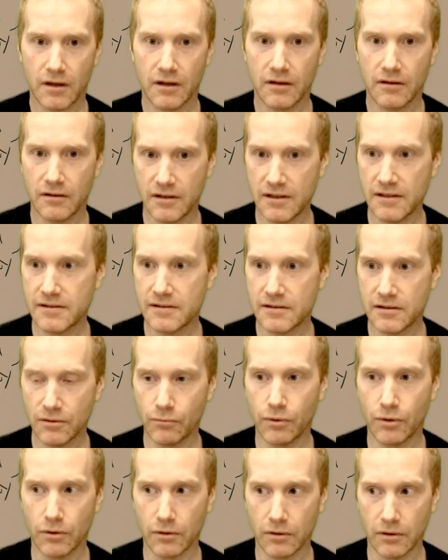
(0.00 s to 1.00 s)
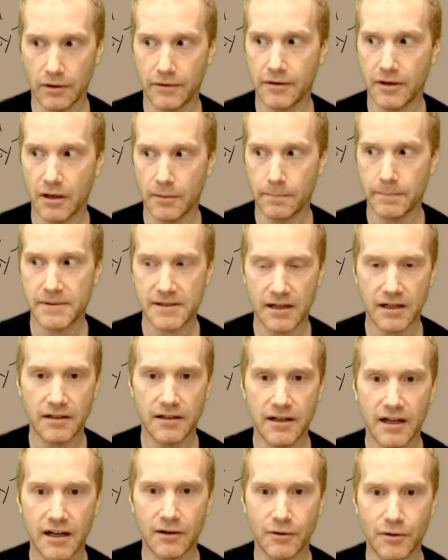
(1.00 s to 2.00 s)
is the world upside
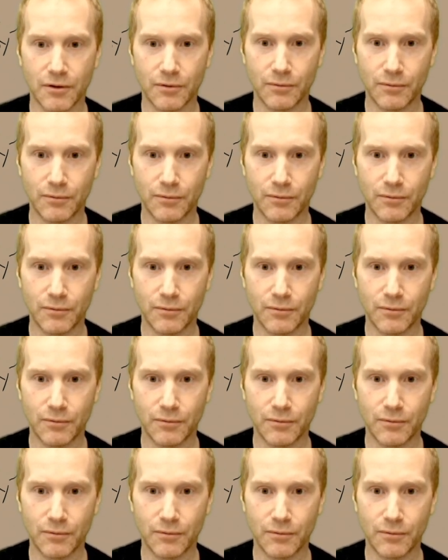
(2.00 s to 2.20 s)
down?